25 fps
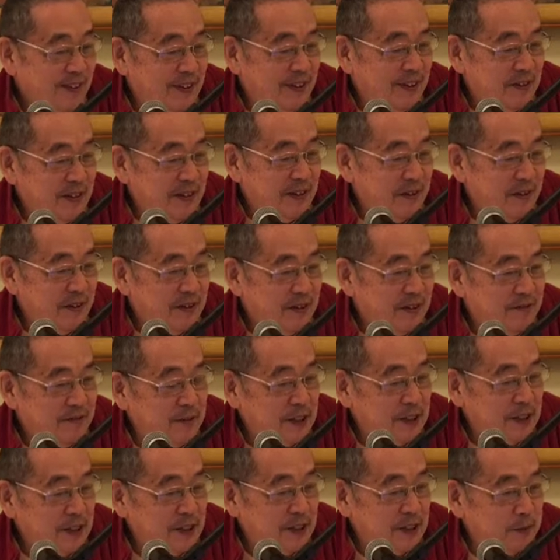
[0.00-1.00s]
foolish
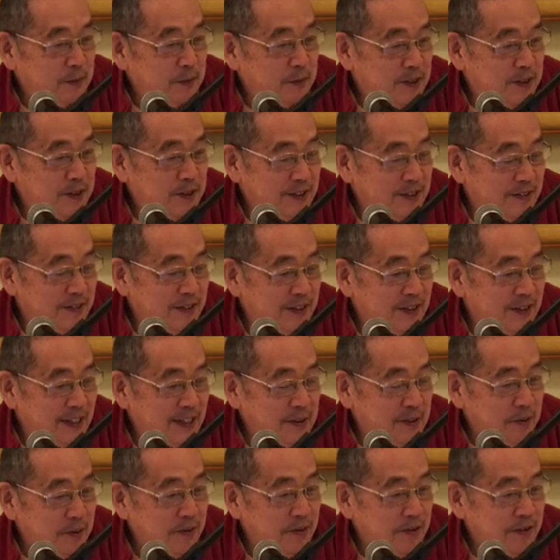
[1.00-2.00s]
person has the bird in
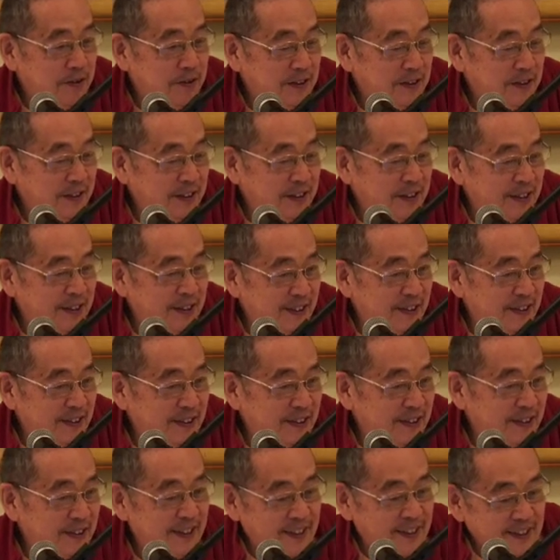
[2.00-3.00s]
the cage, and
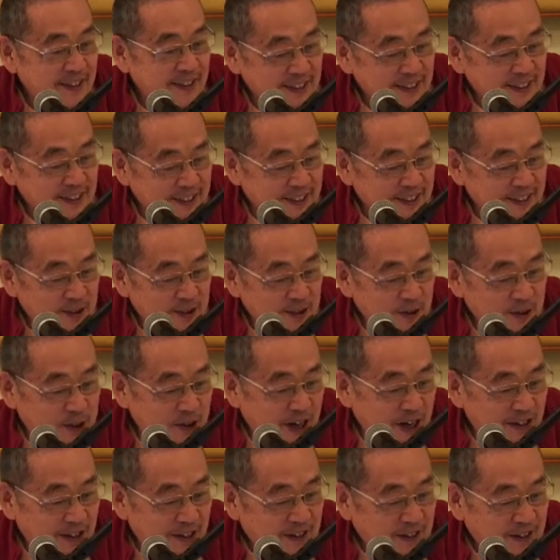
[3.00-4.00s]
he's so attracted to
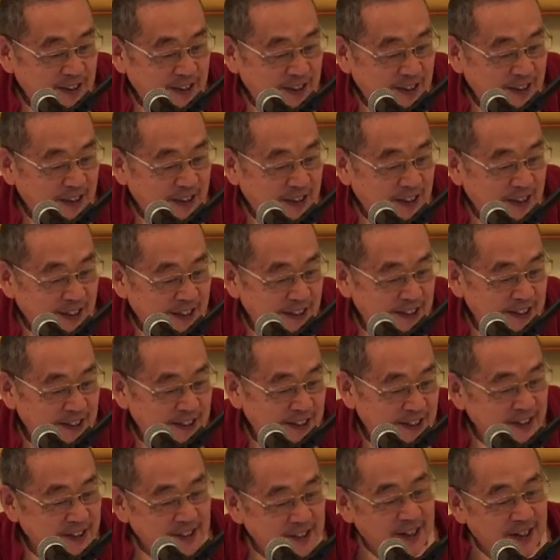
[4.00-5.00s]
the cage that he
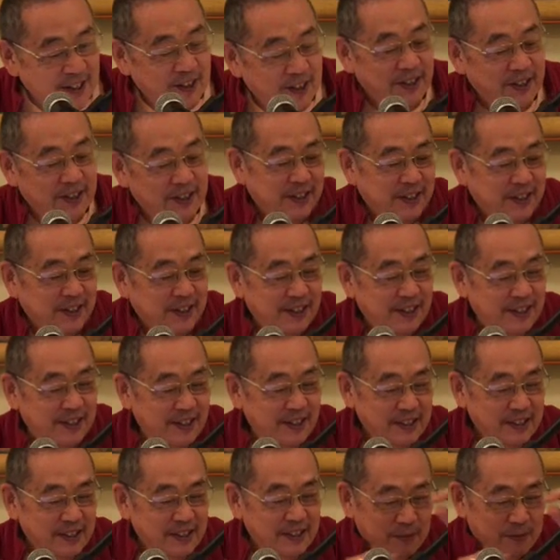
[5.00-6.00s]
decorates the cage, he puts
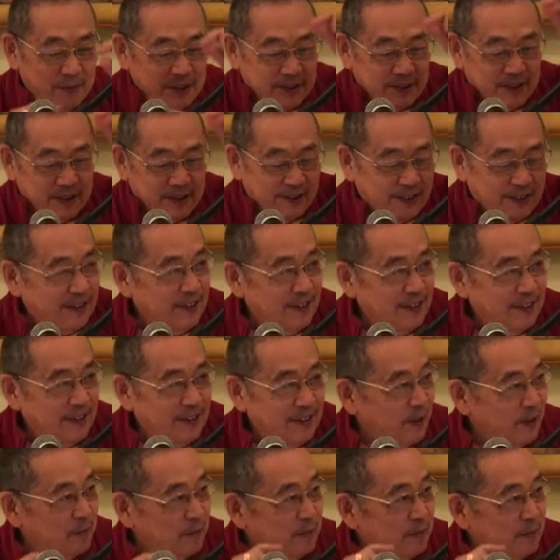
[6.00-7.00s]
gilding all over it, puts
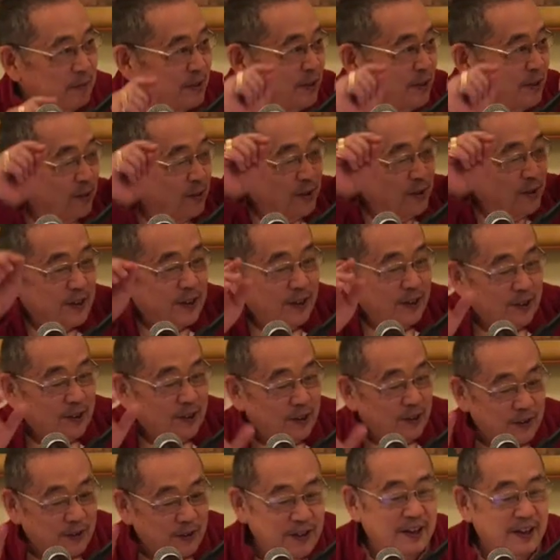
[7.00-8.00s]
jewels all over it,
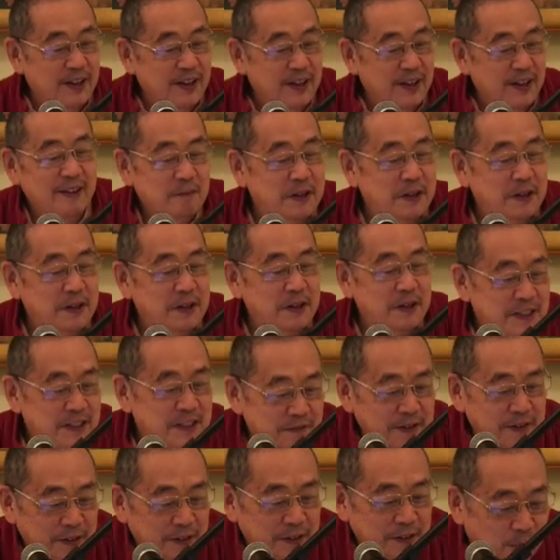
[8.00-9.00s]
but he doesn't feed the
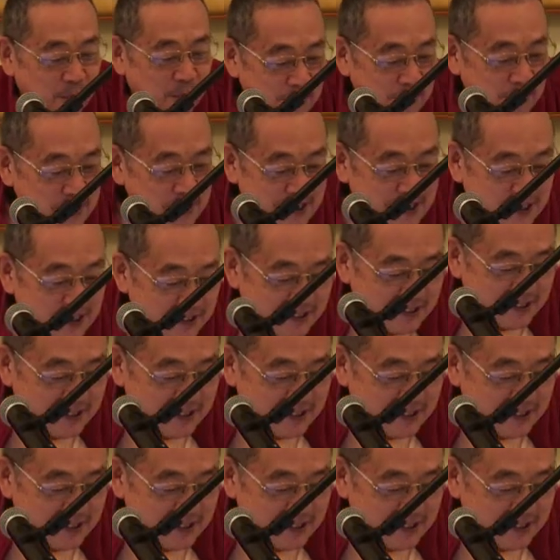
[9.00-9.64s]
bird inside the cage.